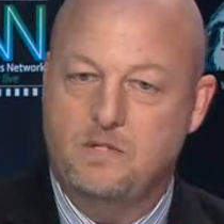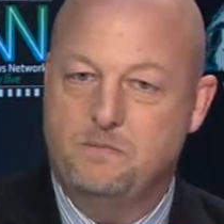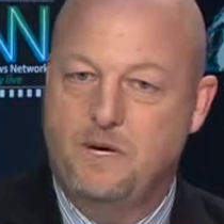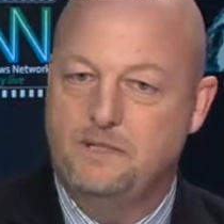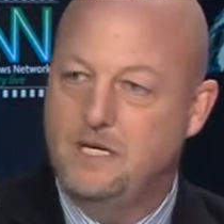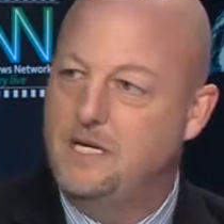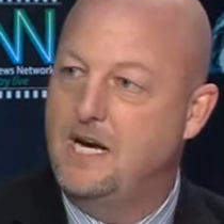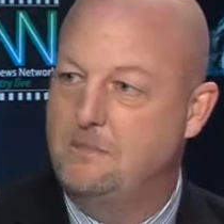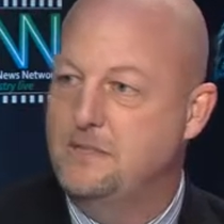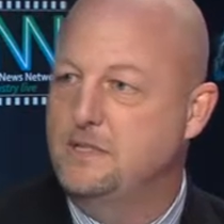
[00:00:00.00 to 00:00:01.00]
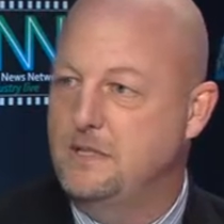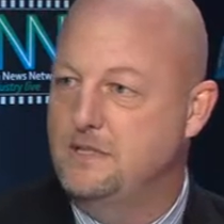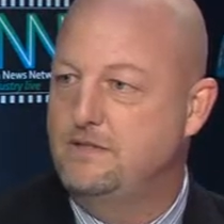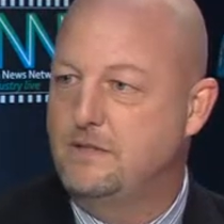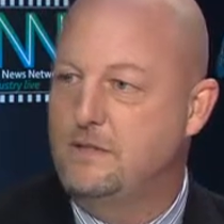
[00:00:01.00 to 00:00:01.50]
response in a
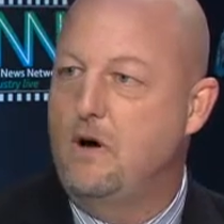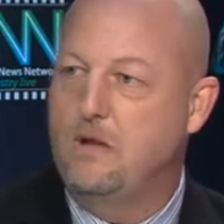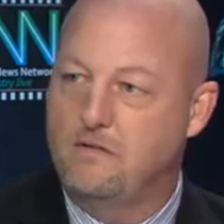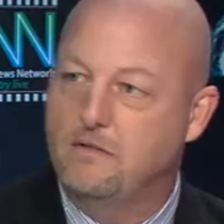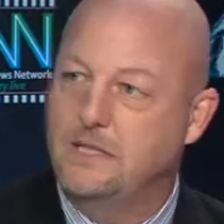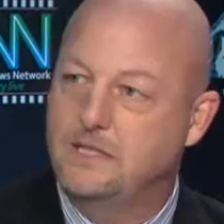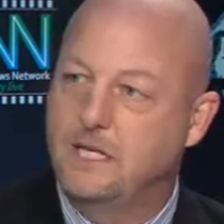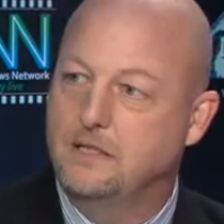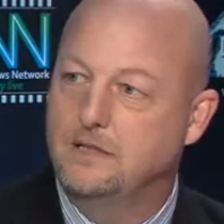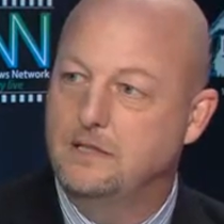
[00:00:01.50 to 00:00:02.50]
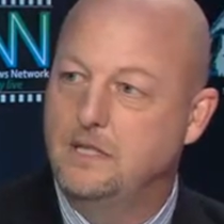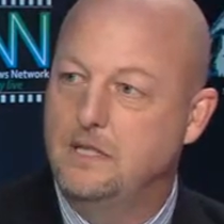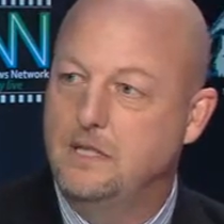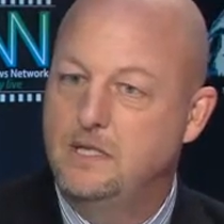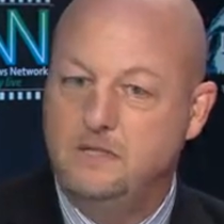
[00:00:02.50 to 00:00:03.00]
90% for all of our retailers.
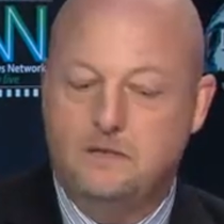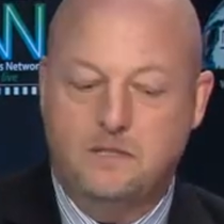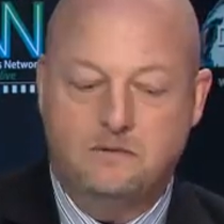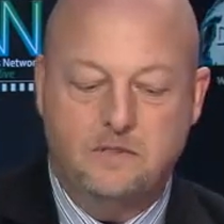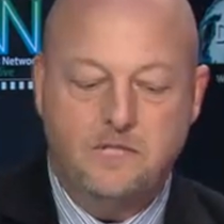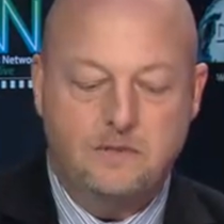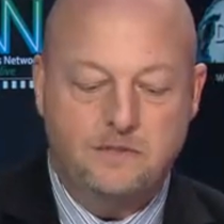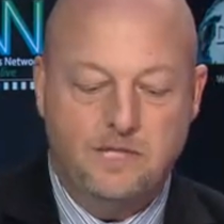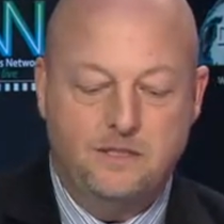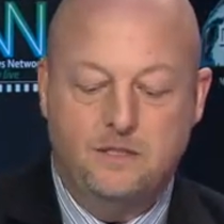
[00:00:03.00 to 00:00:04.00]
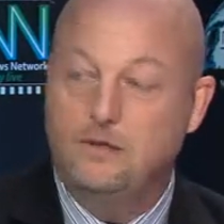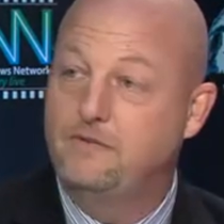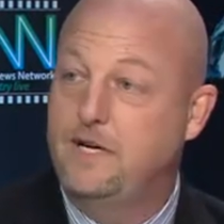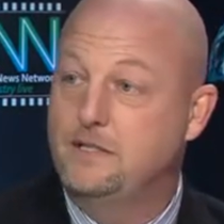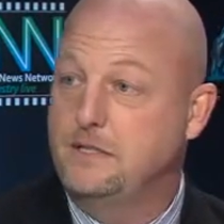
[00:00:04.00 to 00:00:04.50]
So it really comes down to good
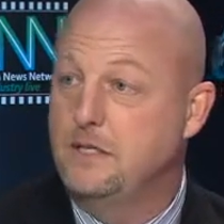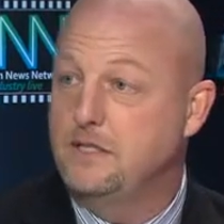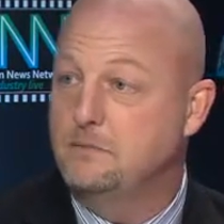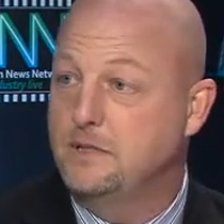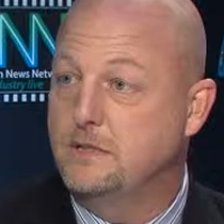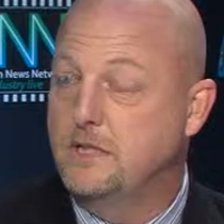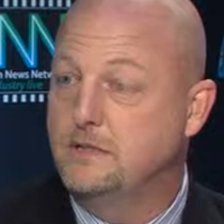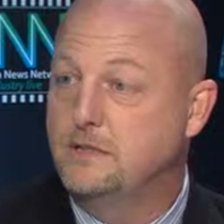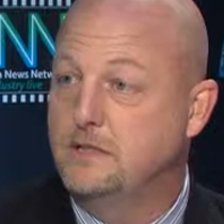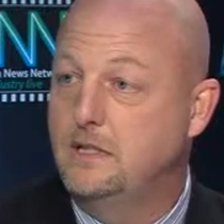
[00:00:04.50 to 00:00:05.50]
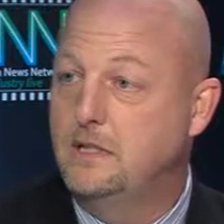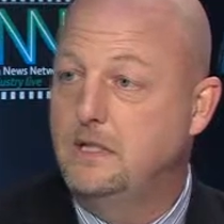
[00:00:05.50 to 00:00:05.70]
old-fashioned customer service.